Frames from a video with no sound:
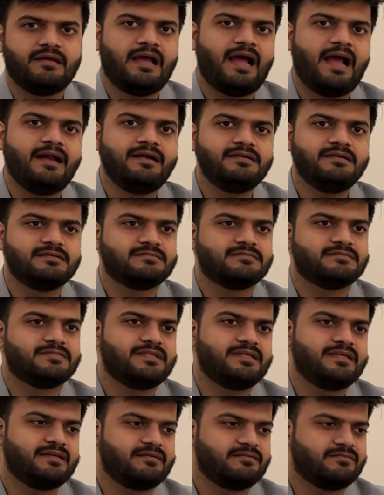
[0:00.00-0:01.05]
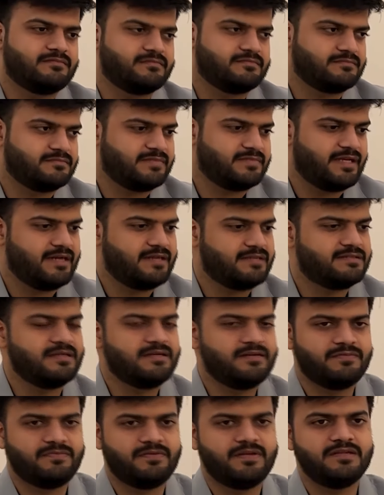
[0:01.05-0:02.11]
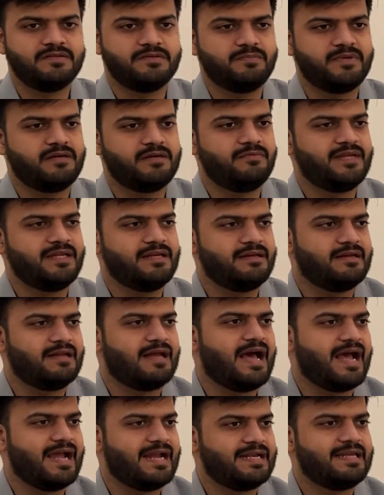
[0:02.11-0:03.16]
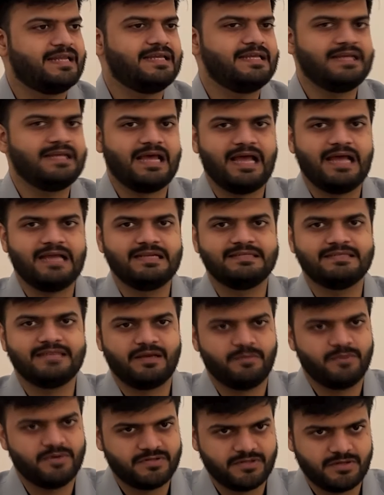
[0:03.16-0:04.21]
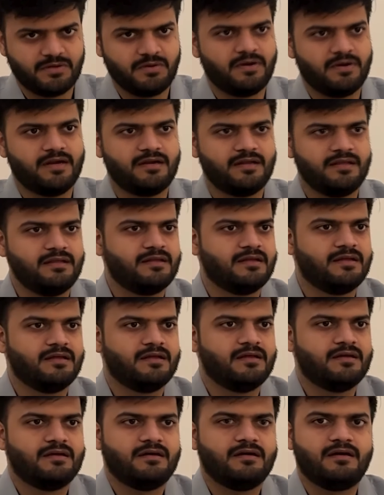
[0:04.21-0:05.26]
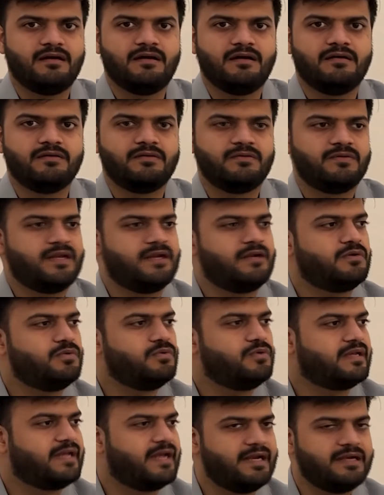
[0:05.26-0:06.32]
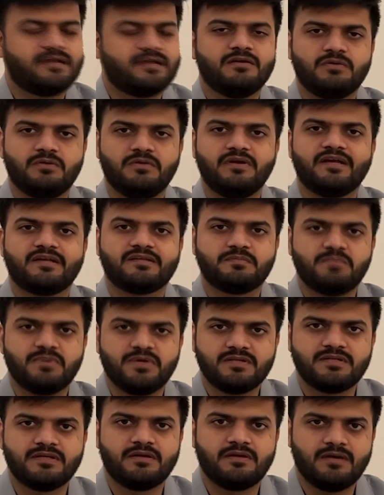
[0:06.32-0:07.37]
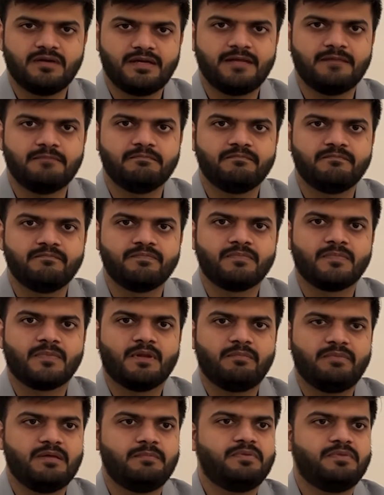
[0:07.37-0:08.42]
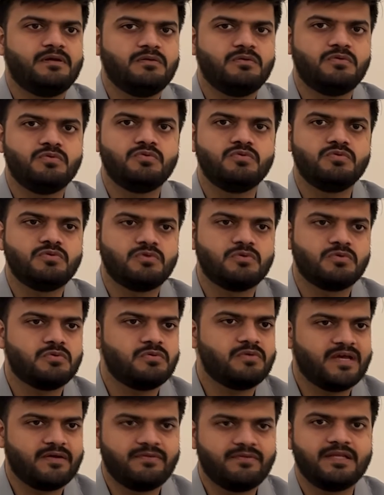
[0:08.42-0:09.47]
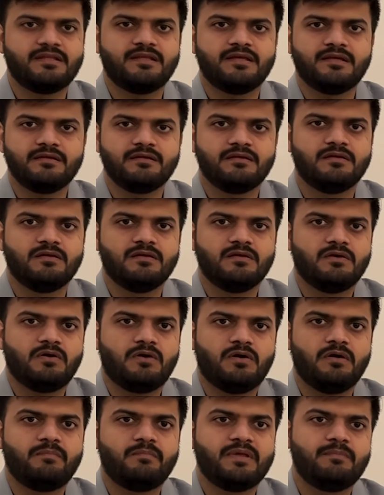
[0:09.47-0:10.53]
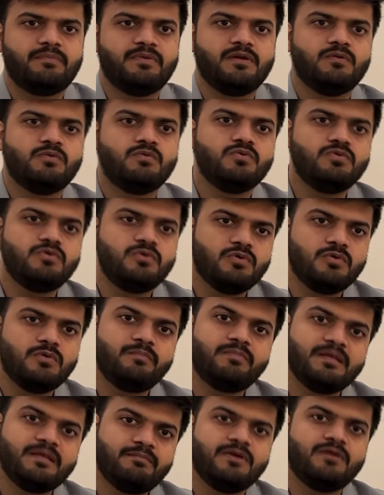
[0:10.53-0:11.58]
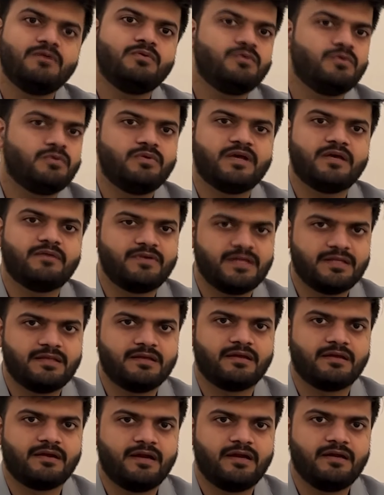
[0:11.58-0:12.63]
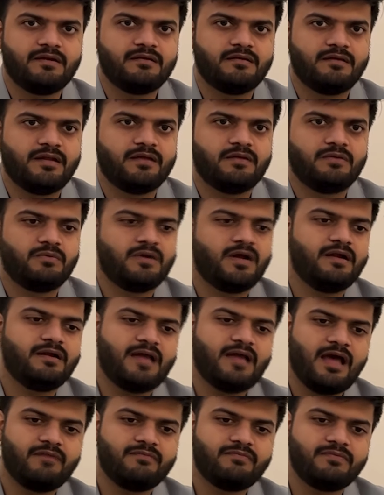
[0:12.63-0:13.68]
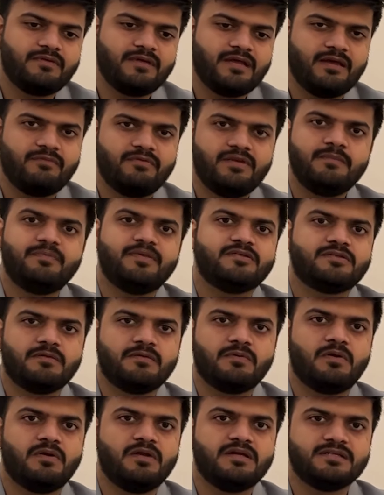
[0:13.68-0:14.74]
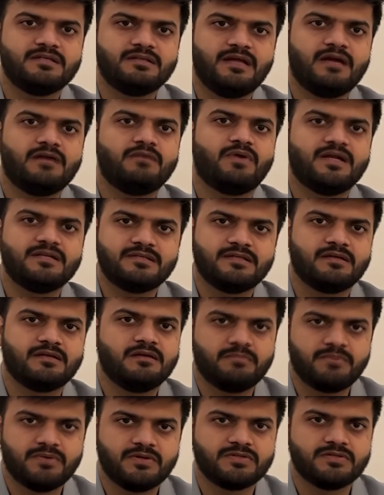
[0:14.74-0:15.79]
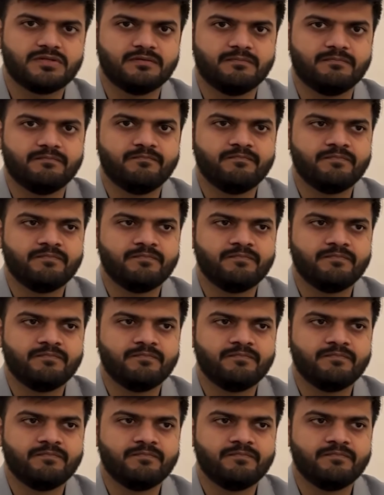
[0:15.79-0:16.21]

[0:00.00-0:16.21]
And see, there's a difference between IT and cybersecurity. Yes. You need to get good experts in your team, people who know everything, or people who know everything, right? Like you can't have every piece of knowledge in that one single person.